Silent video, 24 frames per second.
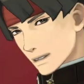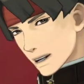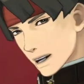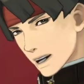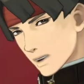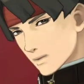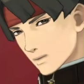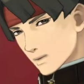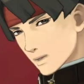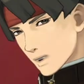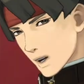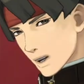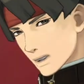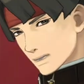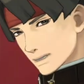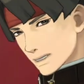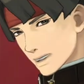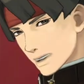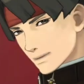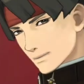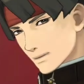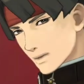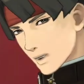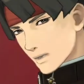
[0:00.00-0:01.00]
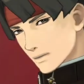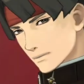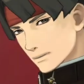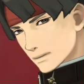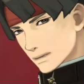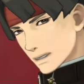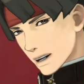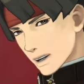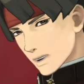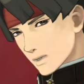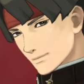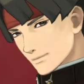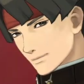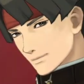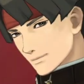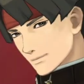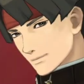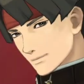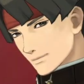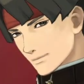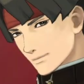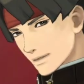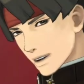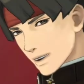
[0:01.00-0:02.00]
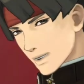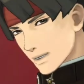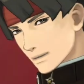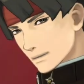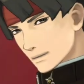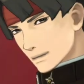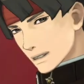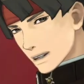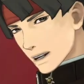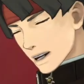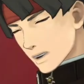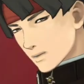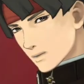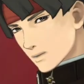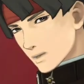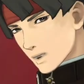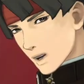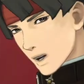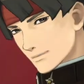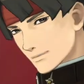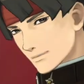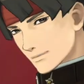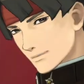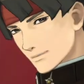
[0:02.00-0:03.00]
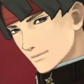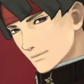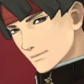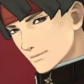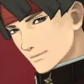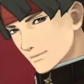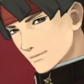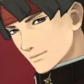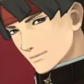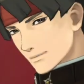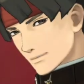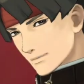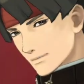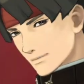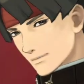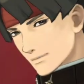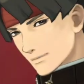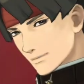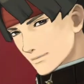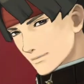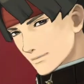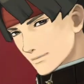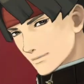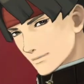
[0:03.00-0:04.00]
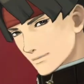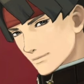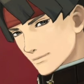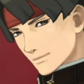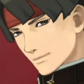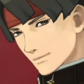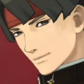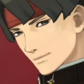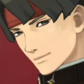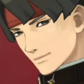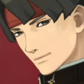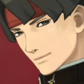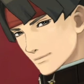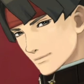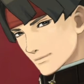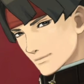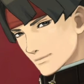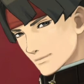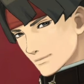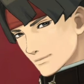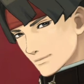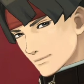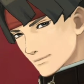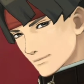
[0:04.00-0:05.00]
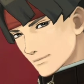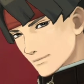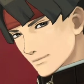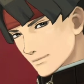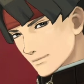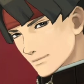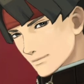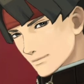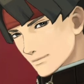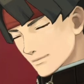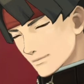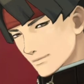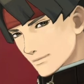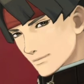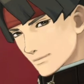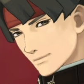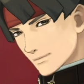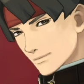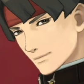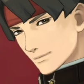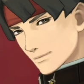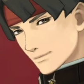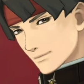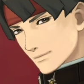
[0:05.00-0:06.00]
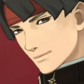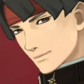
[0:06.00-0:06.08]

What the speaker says: Don't feel like you have to choose your words carefully. Just say what you're thinking. Okay. Here we go. All right.